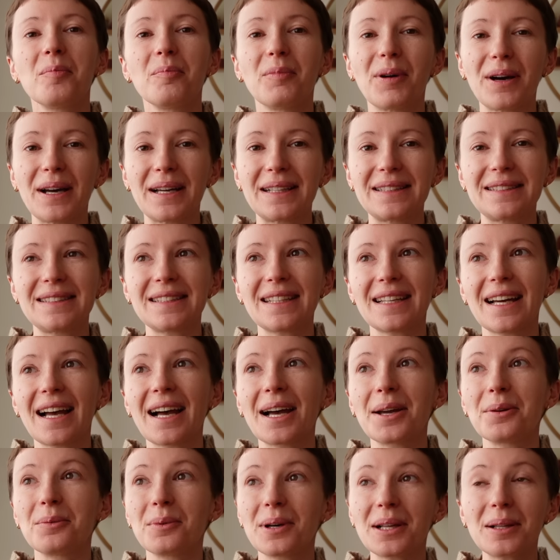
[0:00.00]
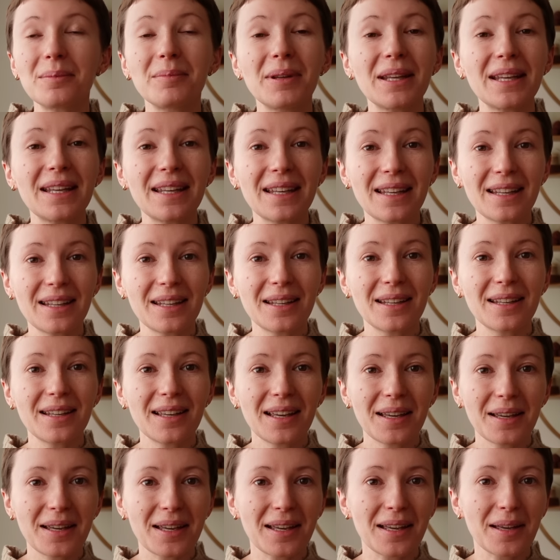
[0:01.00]
But I will
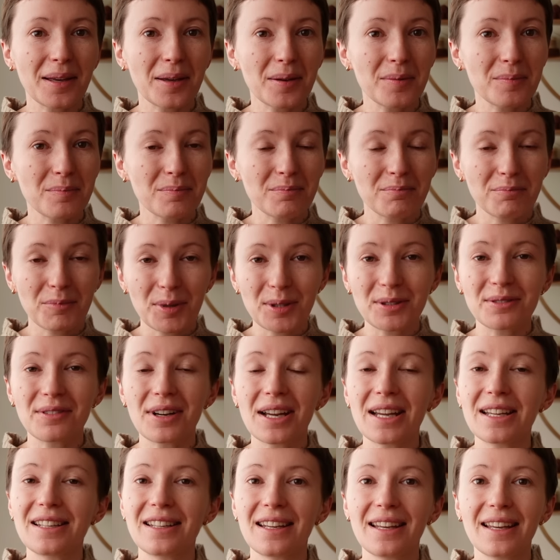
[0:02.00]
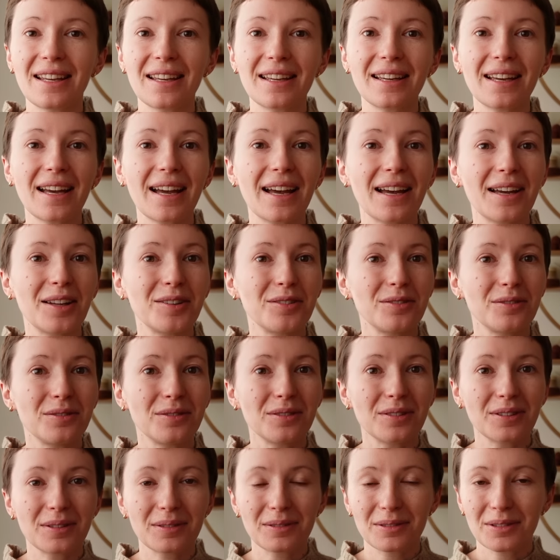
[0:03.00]
be moderating
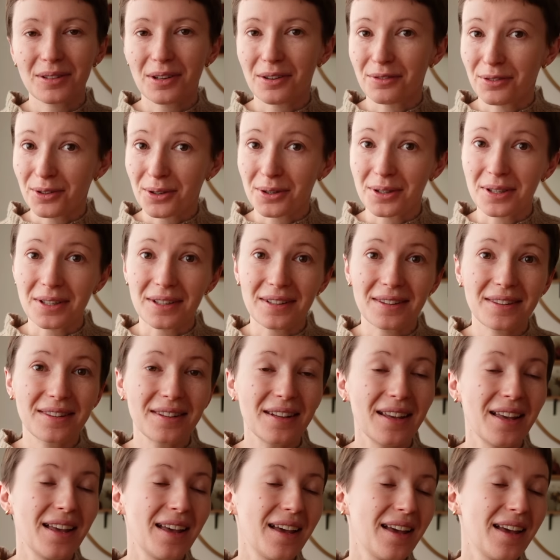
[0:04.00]
and, of course,